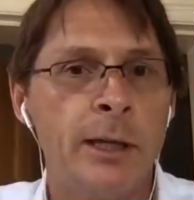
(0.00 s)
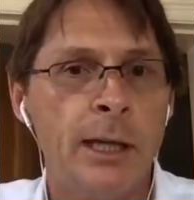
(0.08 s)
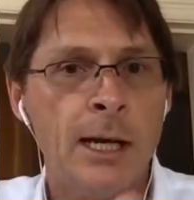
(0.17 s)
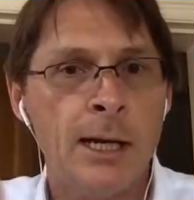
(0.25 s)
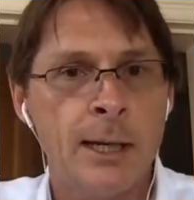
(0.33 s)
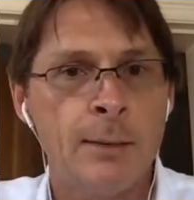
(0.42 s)
The
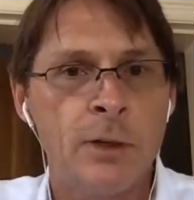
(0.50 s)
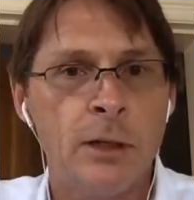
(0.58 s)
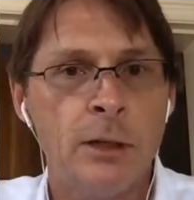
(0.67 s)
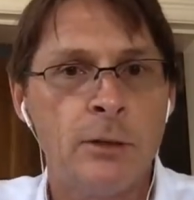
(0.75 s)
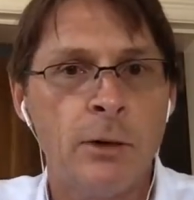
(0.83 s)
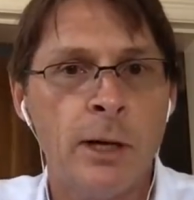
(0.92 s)
outcomes that
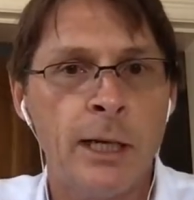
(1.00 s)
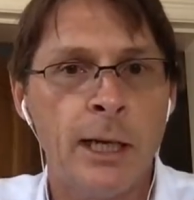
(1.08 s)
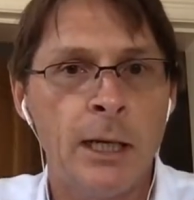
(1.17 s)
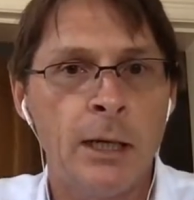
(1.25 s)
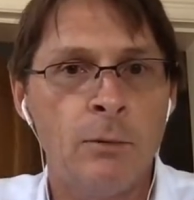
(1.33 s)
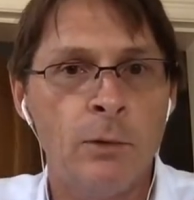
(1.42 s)
you're trying to
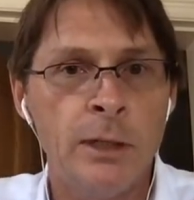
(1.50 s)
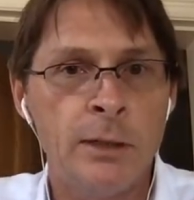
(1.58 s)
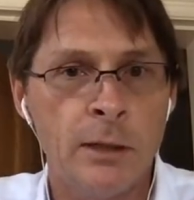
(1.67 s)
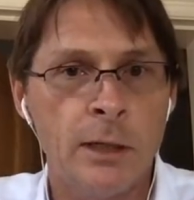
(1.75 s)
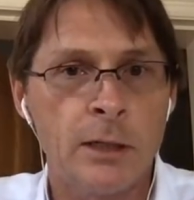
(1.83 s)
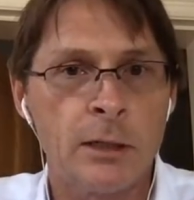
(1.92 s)
get in
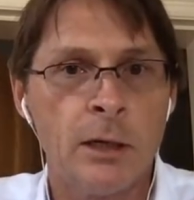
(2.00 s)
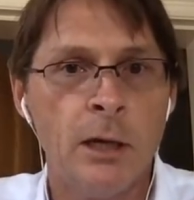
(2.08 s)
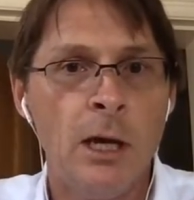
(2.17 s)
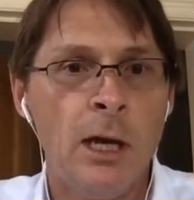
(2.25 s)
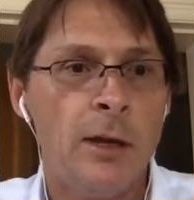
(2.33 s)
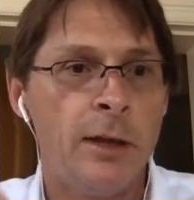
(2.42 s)
research,
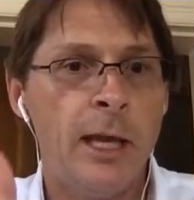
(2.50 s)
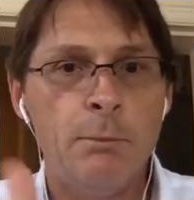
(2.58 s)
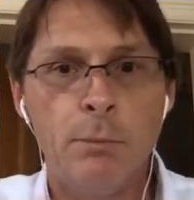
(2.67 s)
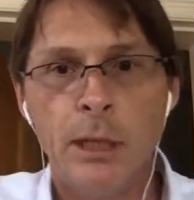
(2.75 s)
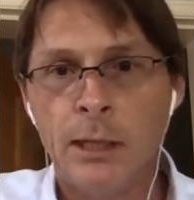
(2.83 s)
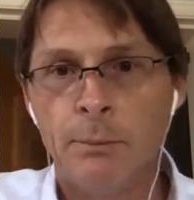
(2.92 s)
then
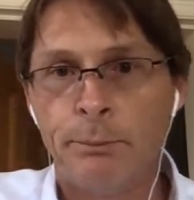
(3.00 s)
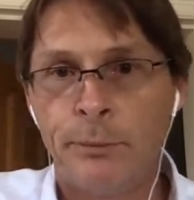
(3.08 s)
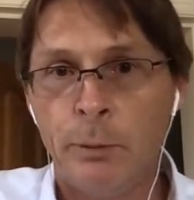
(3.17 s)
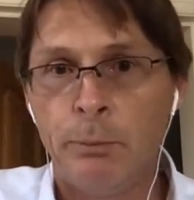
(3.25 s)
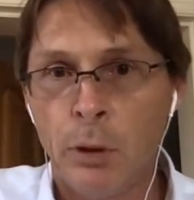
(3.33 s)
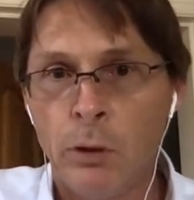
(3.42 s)
being
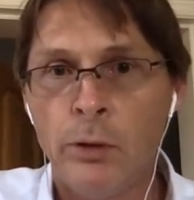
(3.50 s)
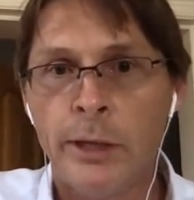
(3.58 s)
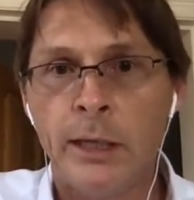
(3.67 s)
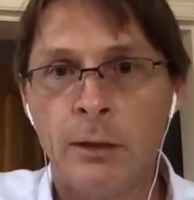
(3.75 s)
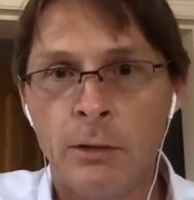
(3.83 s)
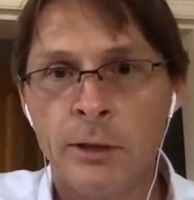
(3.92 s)

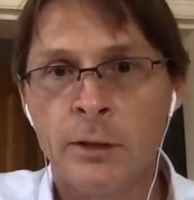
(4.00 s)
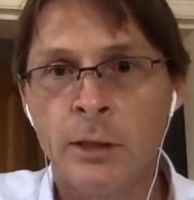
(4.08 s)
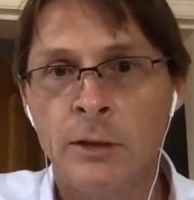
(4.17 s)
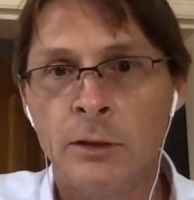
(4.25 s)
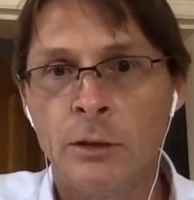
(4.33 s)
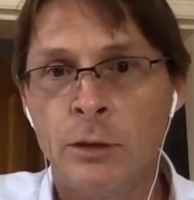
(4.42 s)
deployed across an
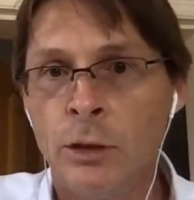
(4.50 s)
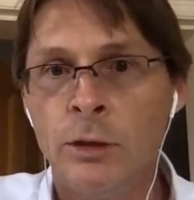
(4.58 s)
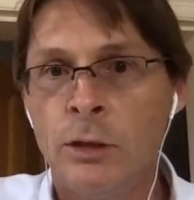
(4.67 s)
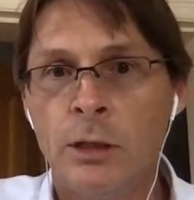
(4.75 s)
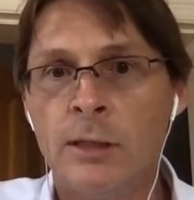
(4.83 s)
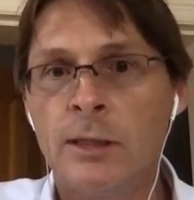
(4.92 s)

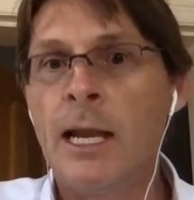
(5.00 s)
institution, is